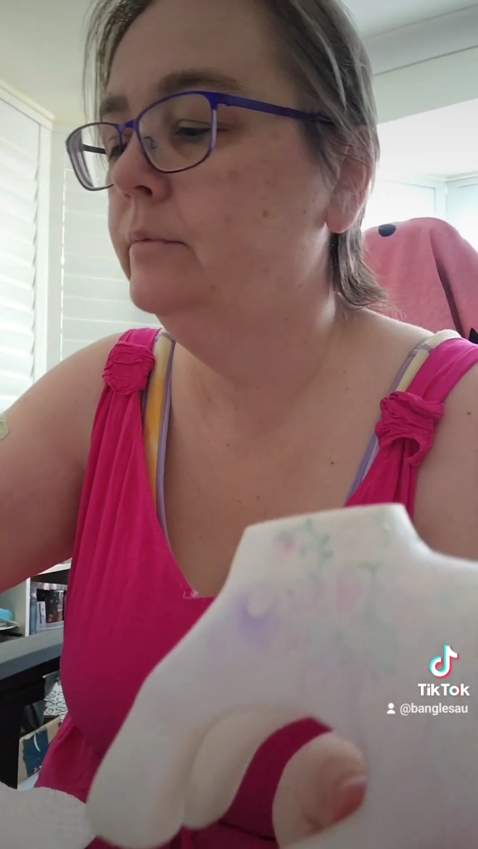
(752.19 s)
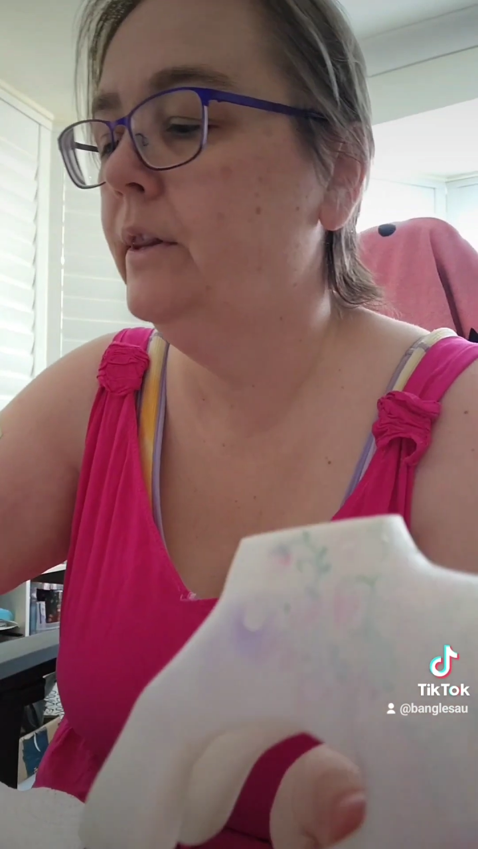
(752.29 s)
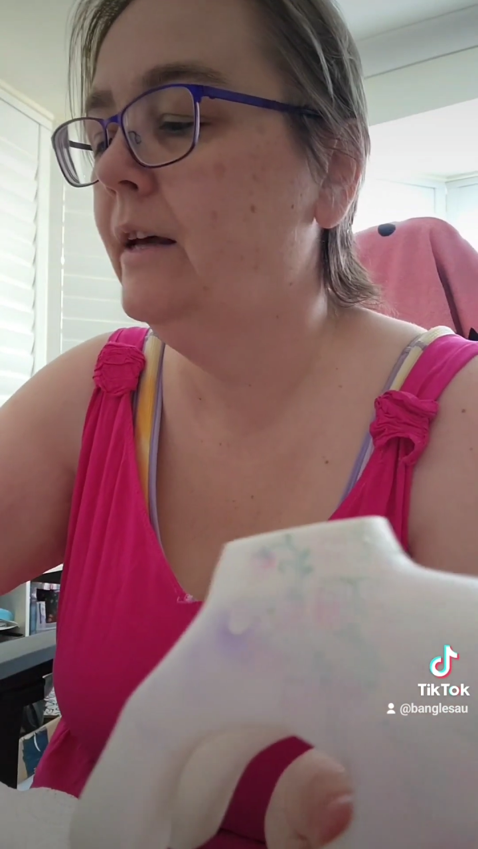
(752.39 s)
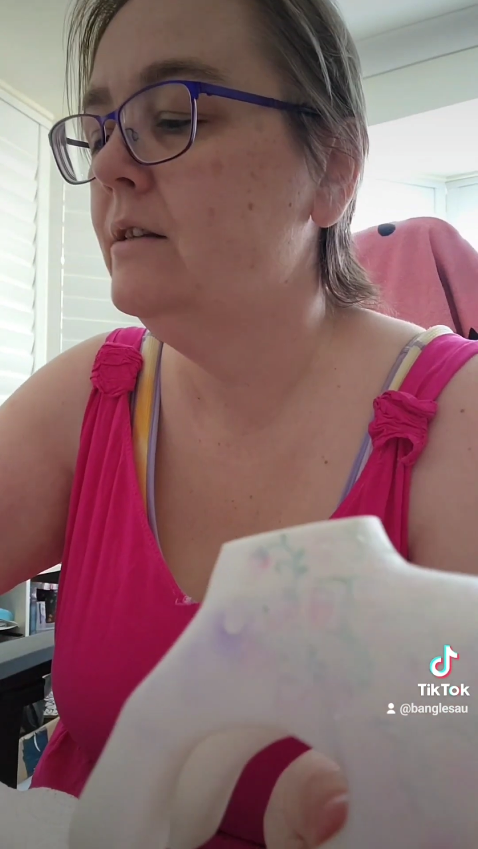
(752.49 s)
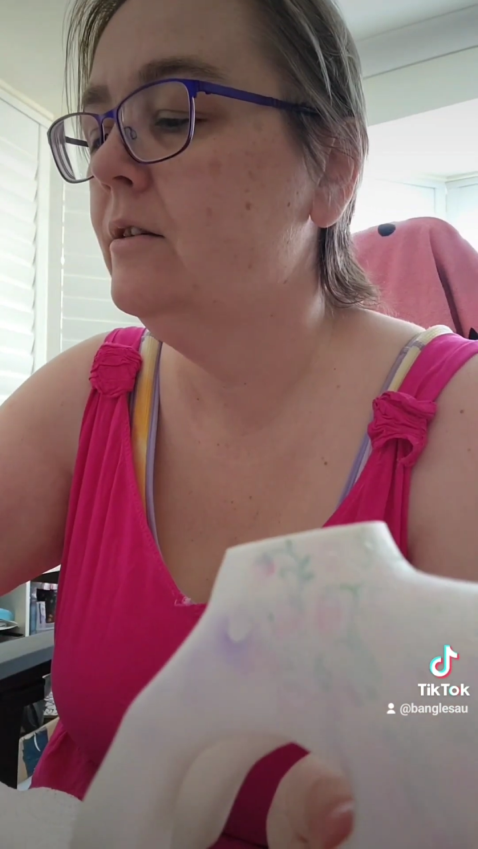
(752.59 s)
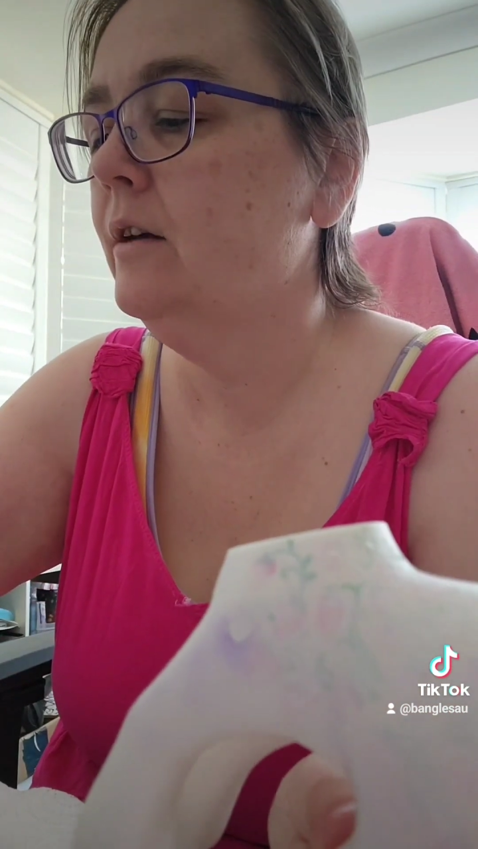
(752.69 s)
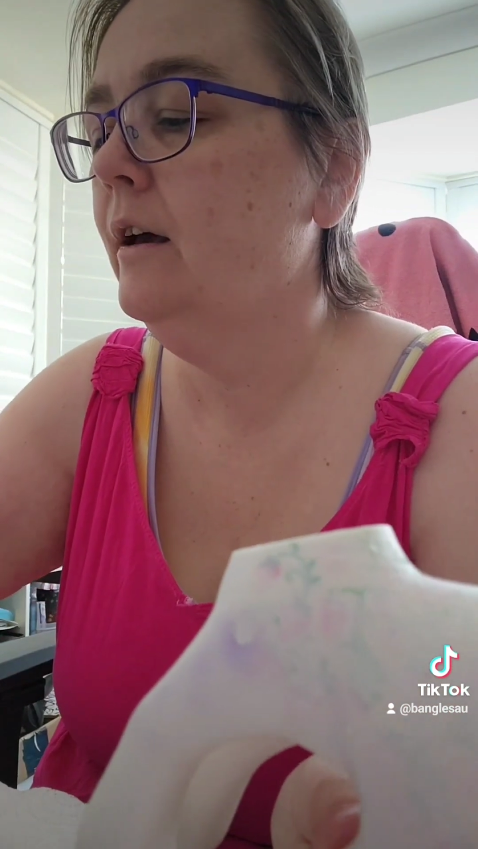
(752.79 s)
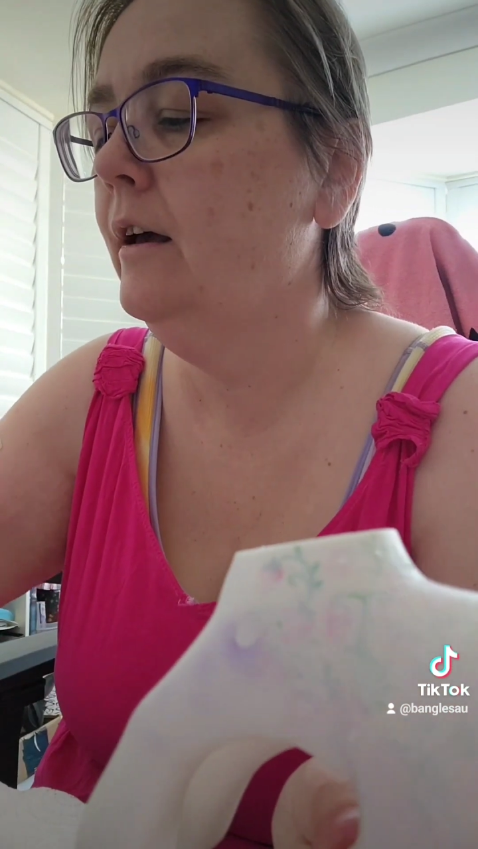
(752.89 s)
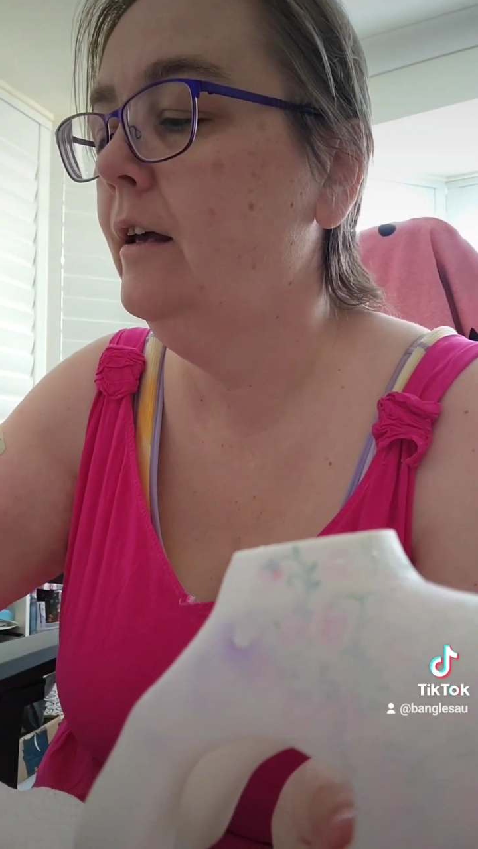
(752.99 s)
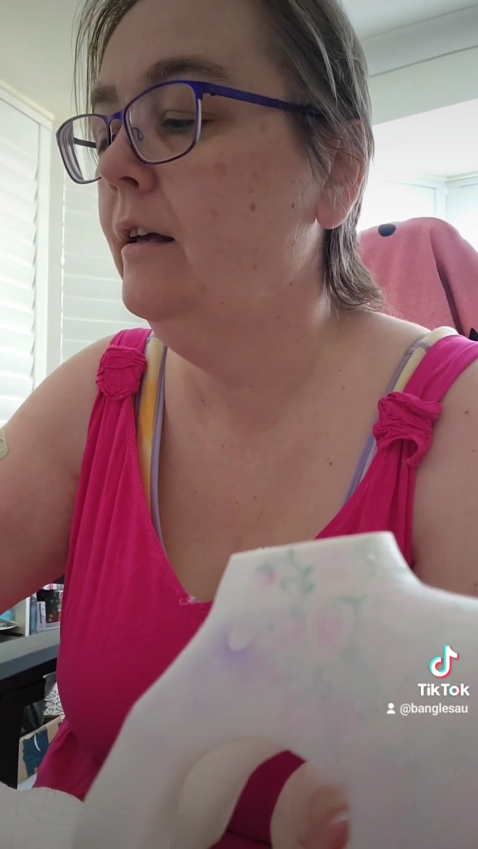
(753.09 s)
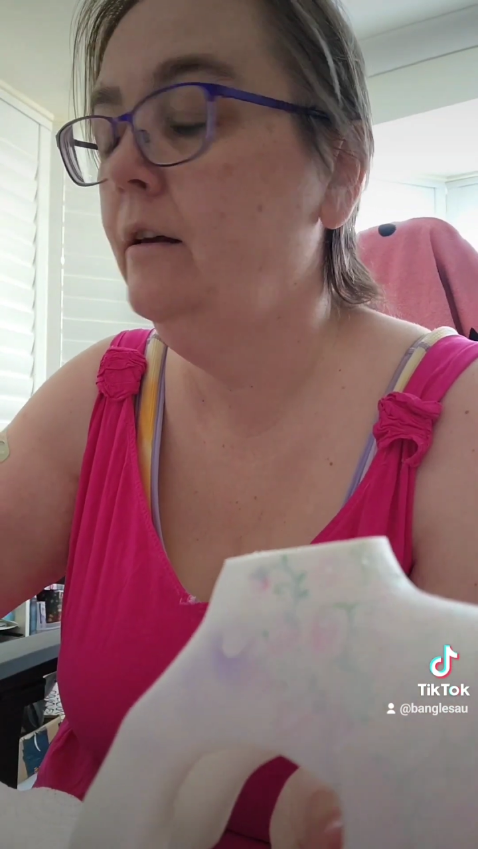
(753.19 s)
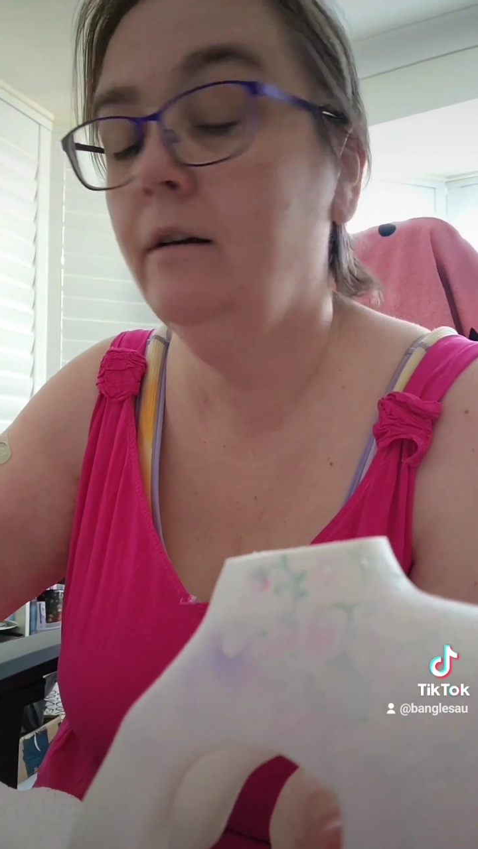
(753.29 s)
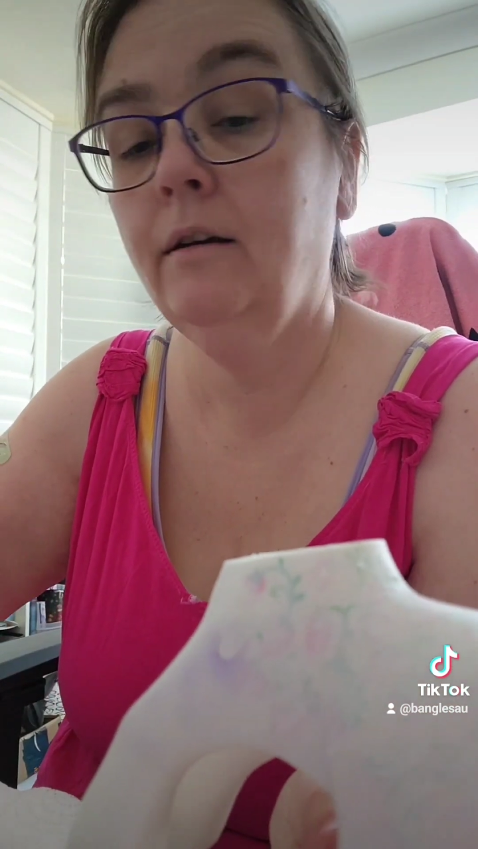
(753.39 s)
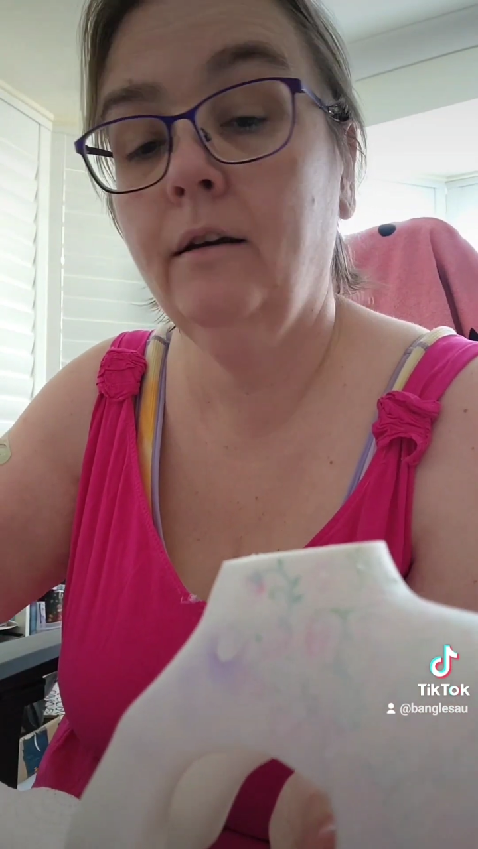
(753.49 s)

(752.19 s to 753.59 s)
but that's okay.